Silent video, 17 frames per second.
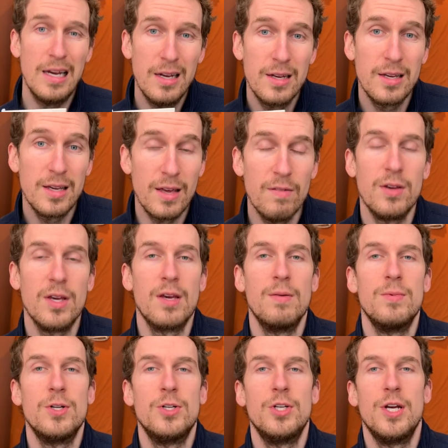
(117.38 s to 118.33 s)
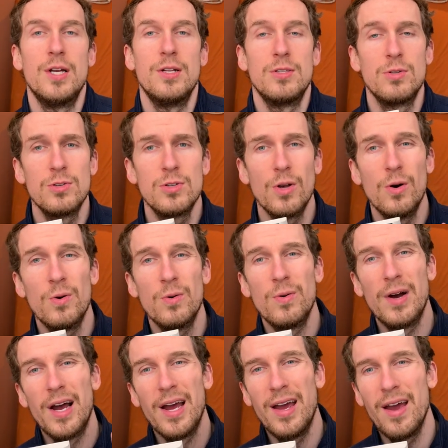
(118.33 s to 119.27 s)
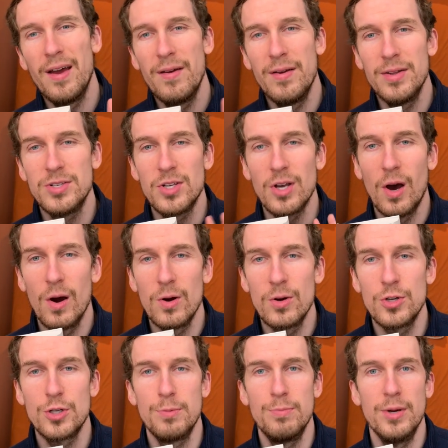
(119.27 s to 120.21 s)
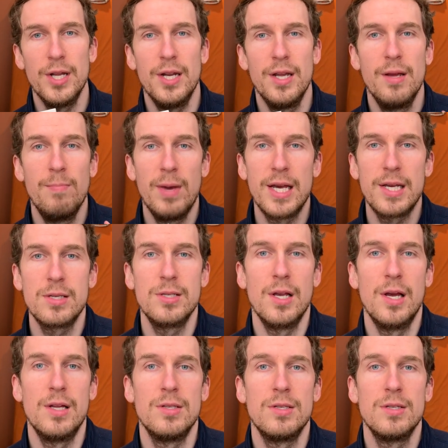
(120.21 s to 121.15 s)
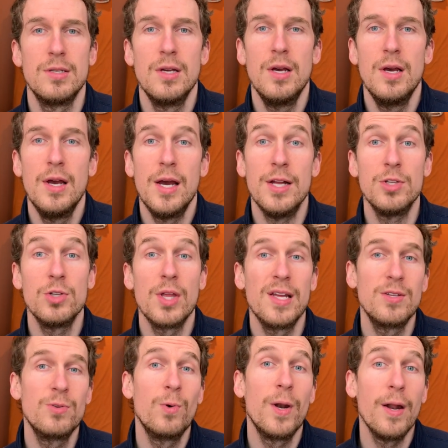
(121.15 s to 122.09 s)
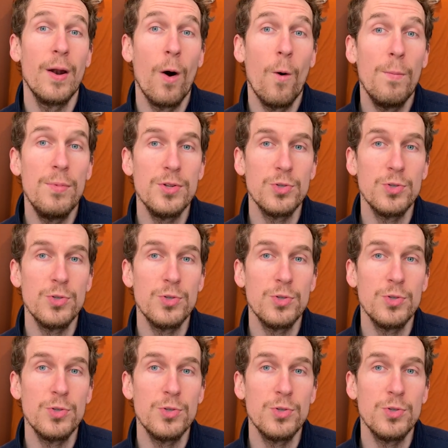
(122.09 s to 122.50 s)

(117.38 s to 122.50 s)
giving him a chance. So it's harsh, but it makes sense. And so that's what it opens